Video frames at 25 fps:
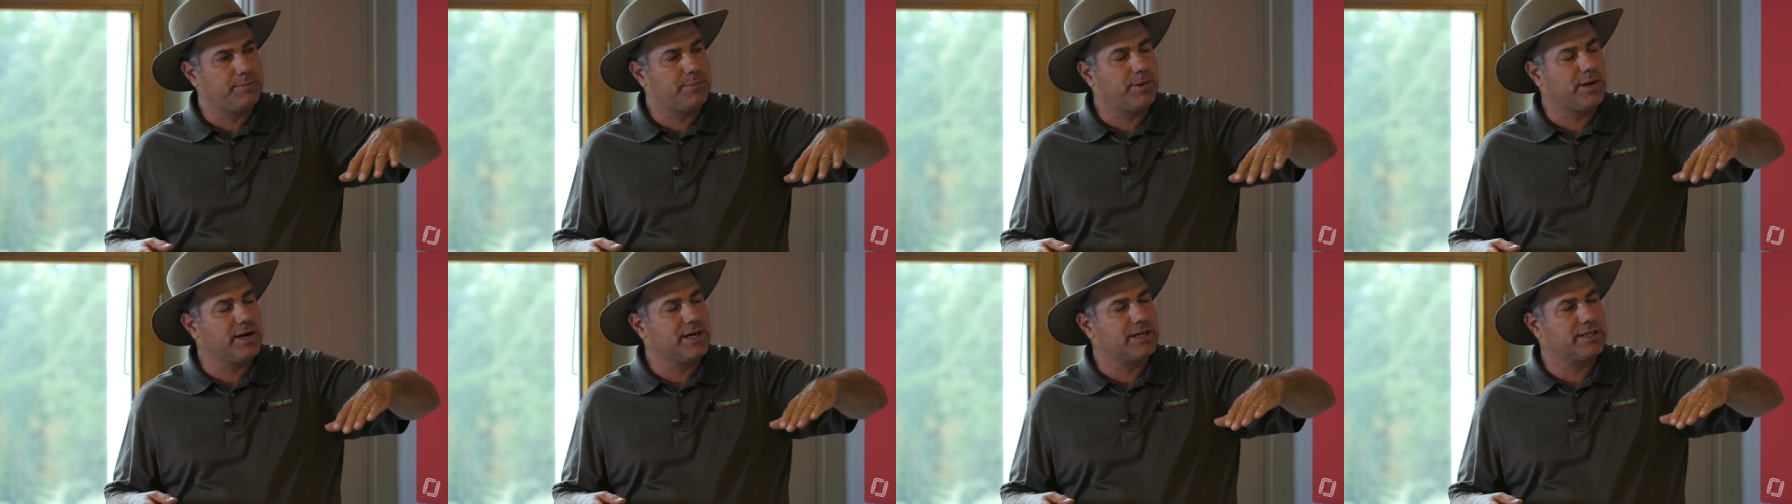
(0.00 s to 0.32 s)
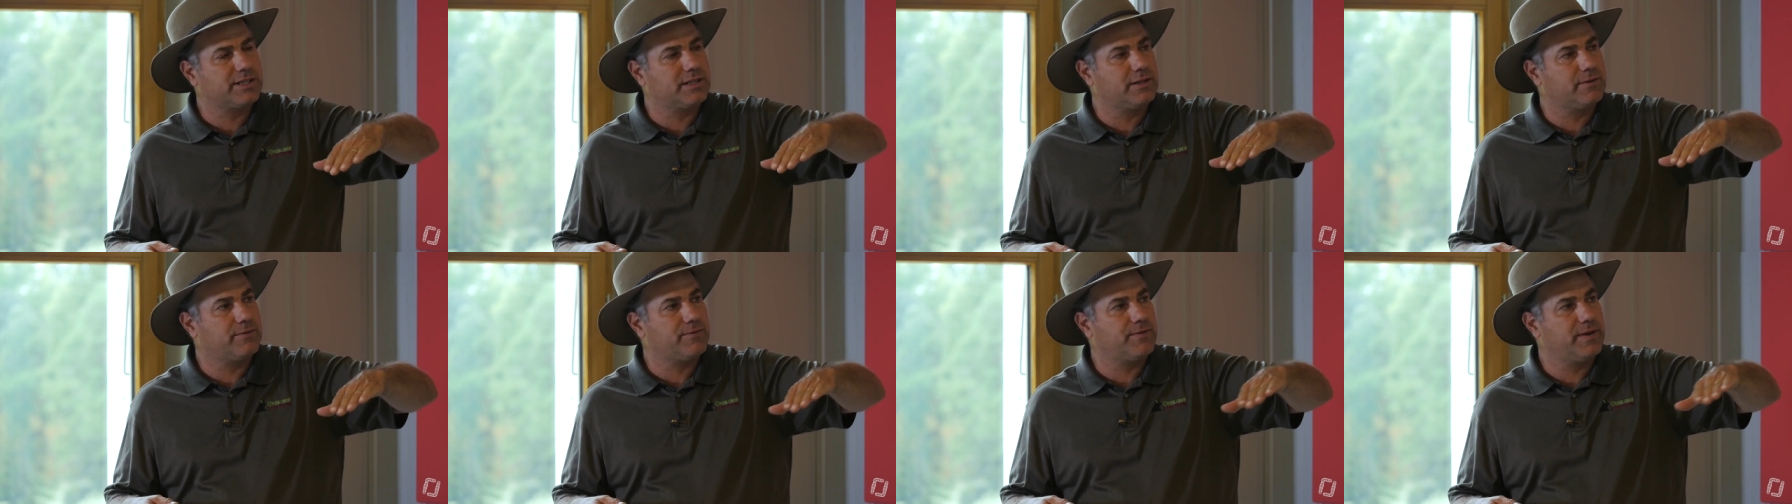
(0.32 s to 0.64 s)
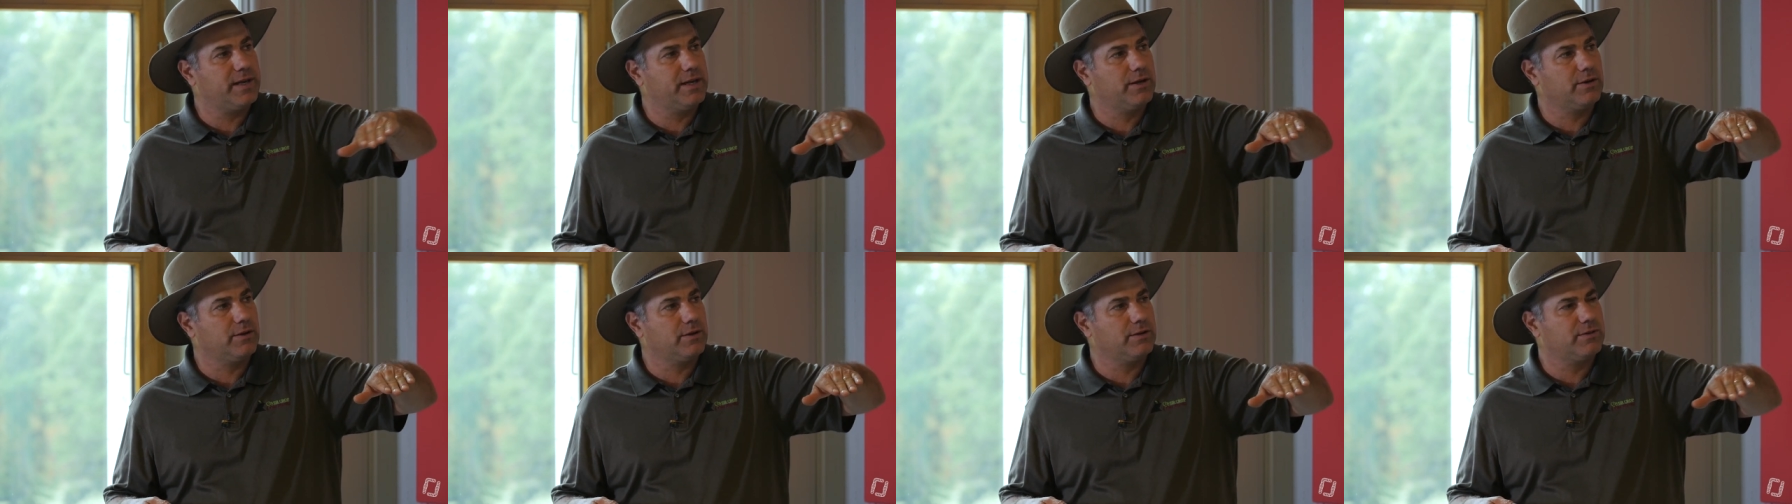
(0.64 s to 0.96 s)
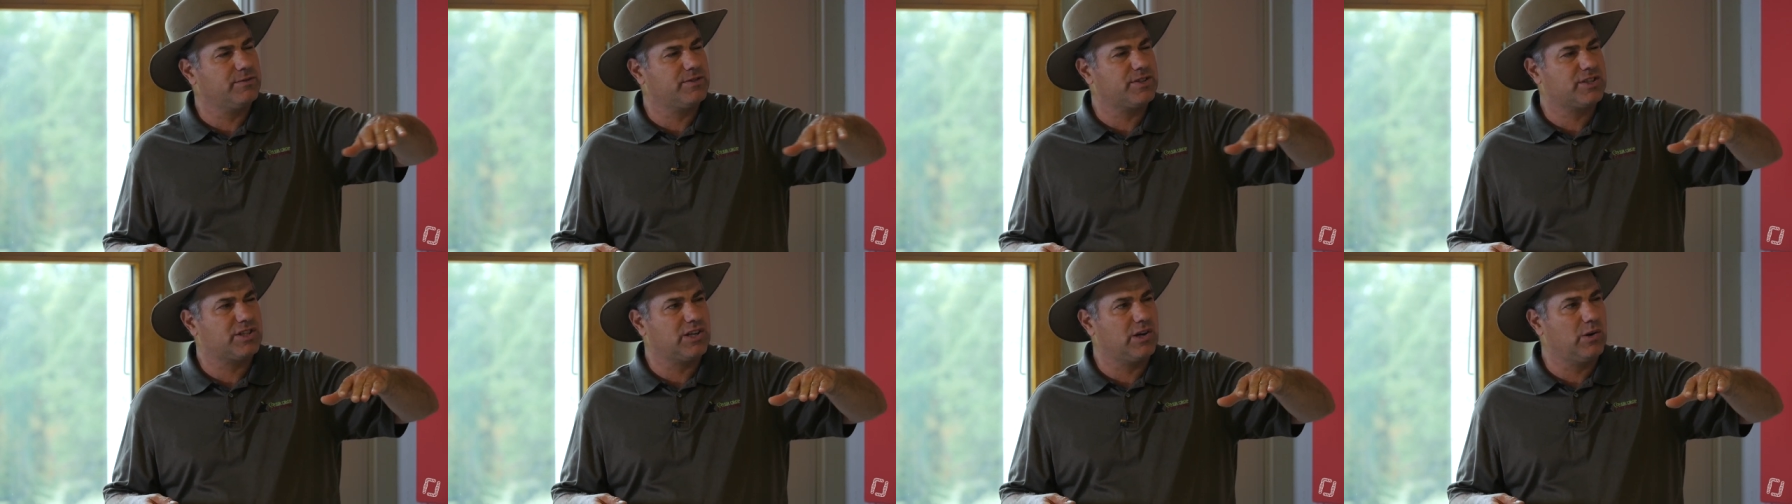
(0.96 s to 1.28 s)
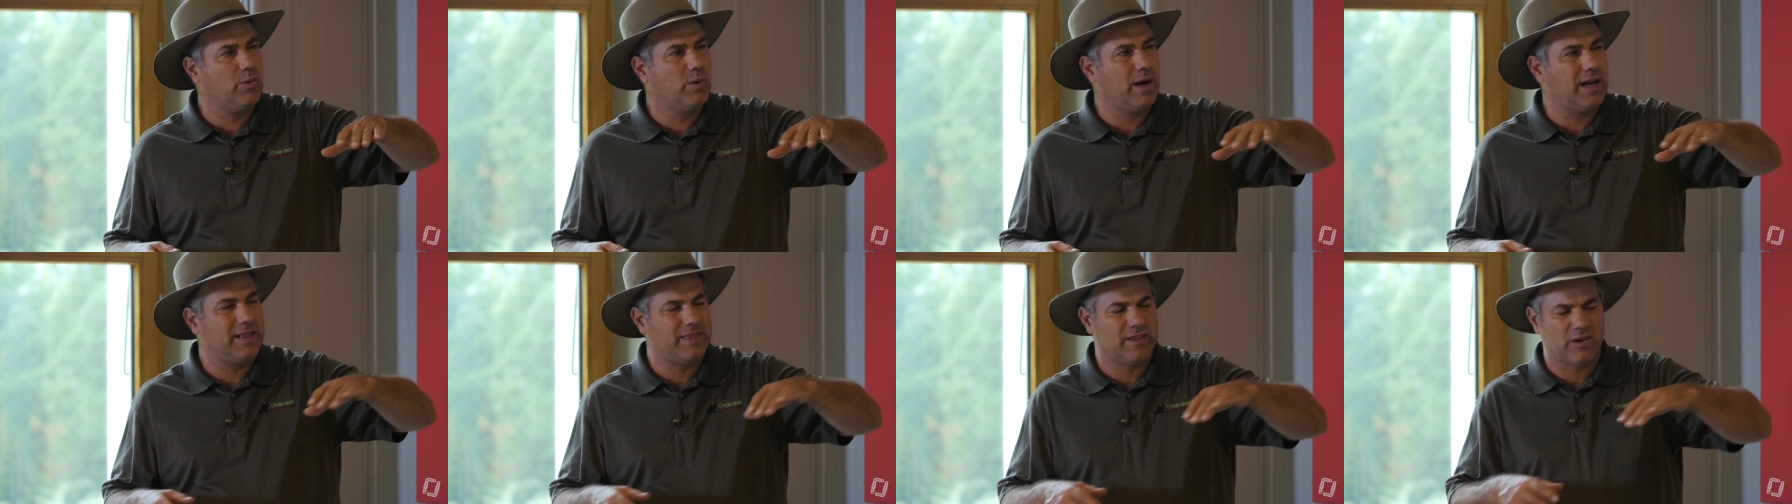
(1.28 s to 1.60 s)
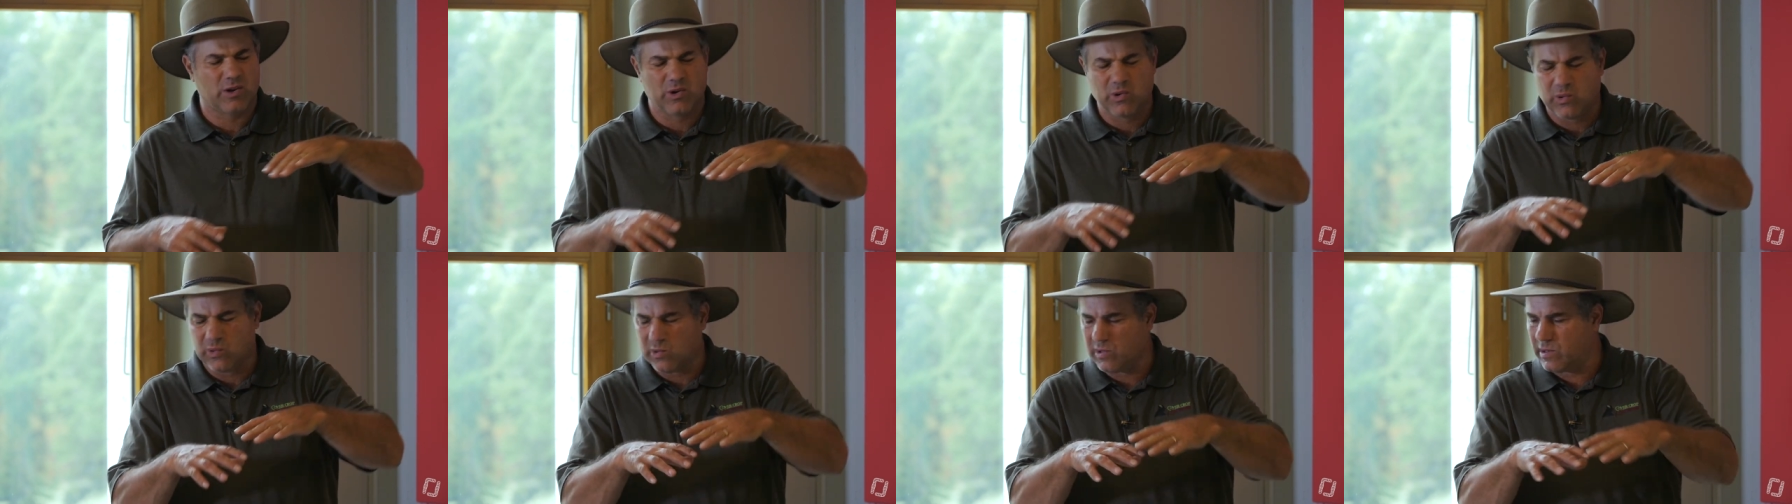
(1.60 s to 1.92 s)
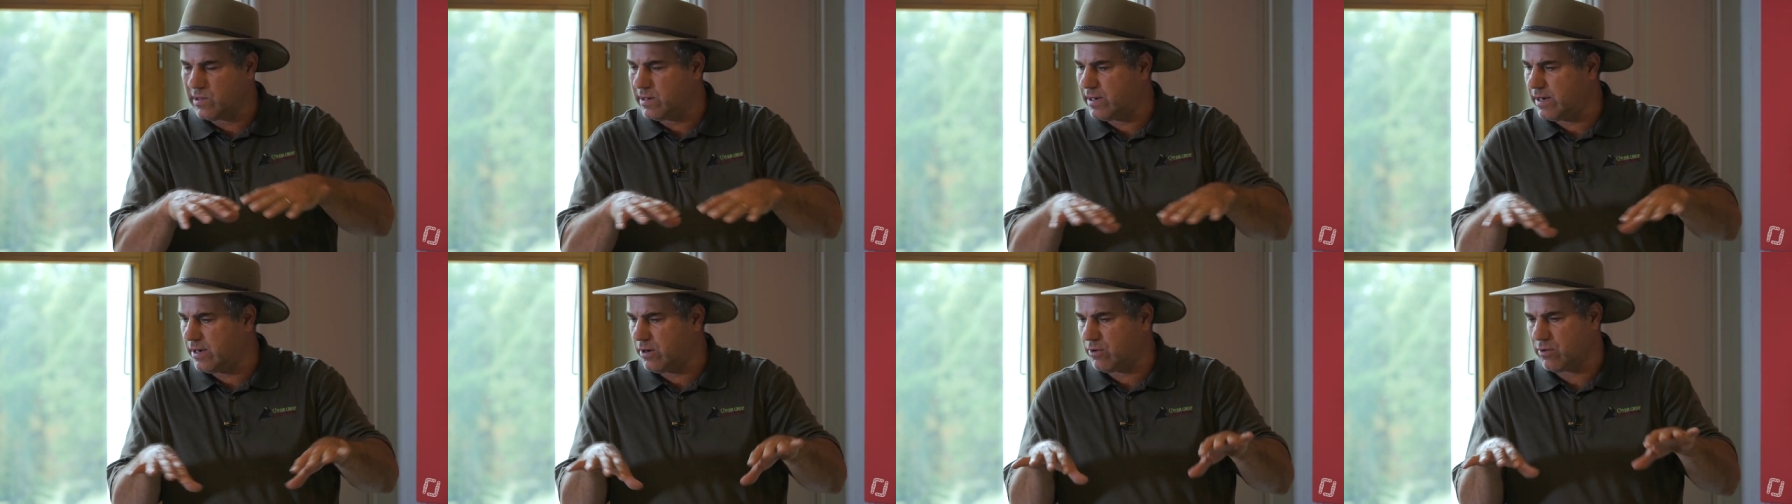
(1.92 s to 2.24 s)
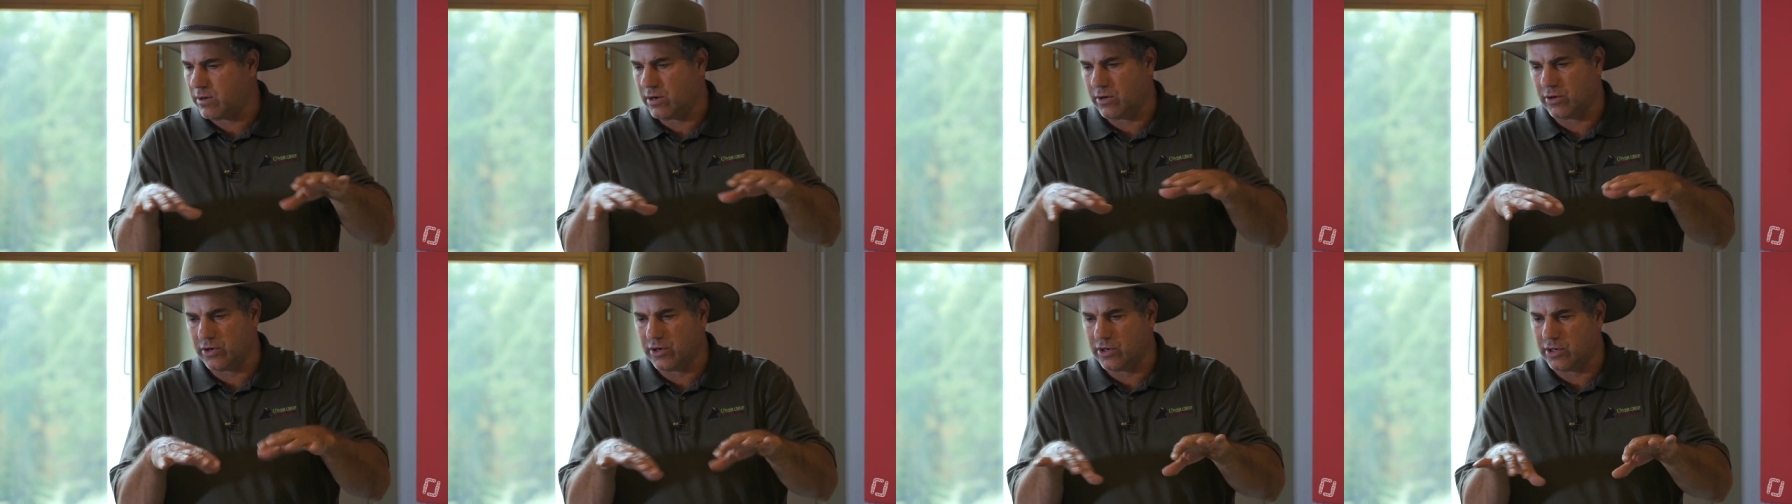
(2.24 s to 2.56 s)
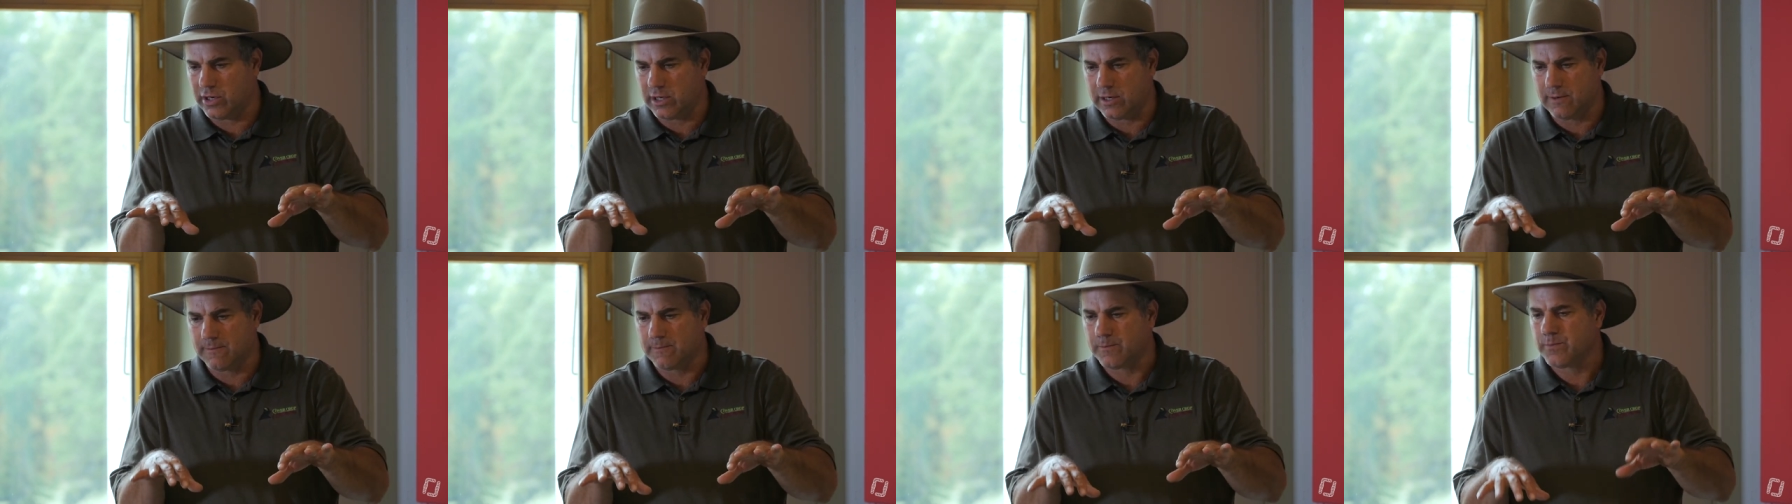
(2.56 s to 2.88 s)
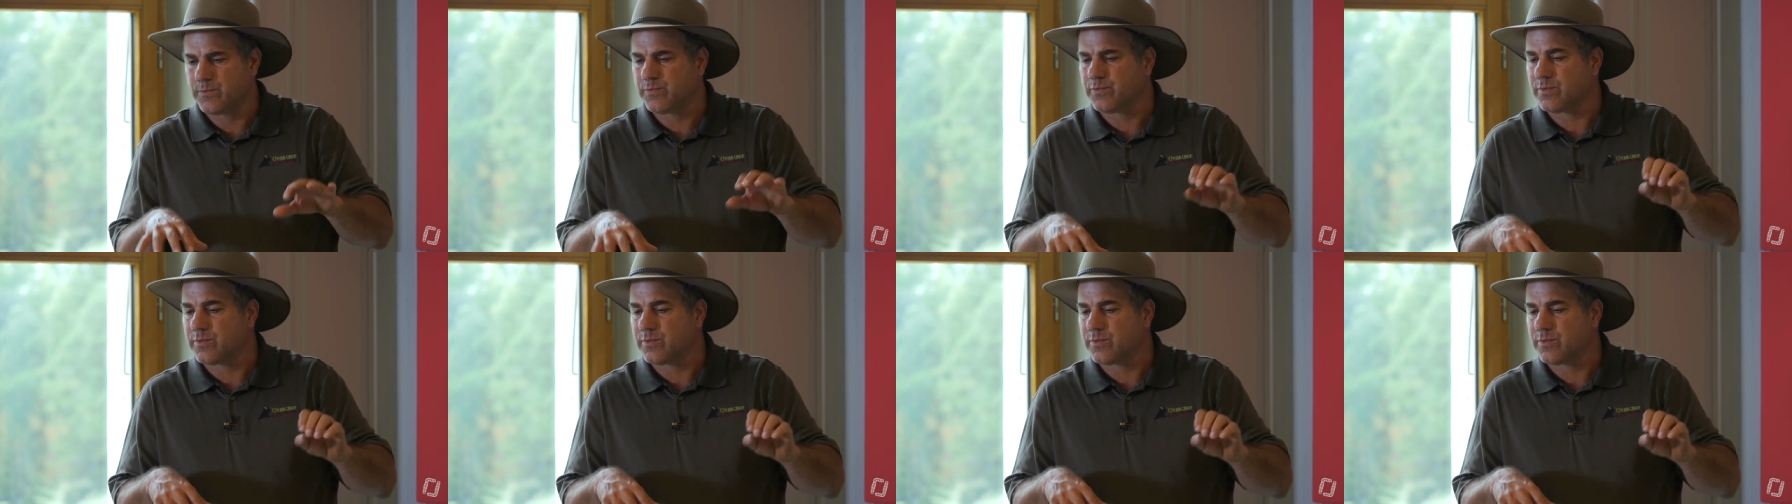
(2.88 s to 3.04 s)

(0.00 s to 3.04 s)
parts of the field was so wet the corn didn't grow good.